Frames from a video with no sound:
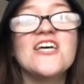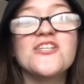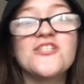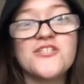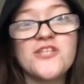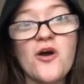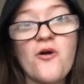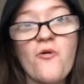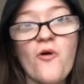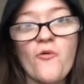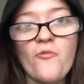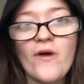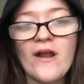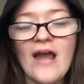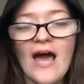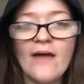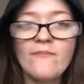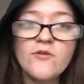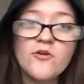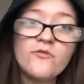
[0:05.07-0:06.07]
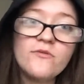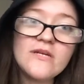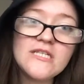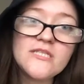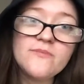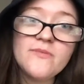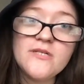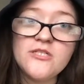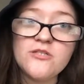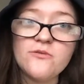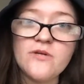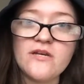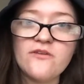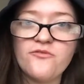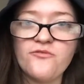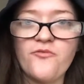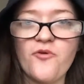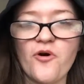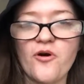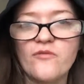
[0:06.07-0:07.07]
So what I'm going to be
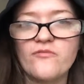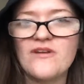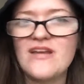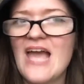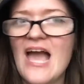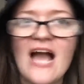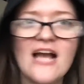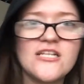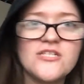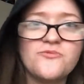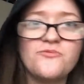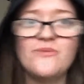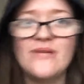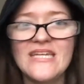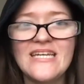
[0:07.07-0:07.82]
doing for React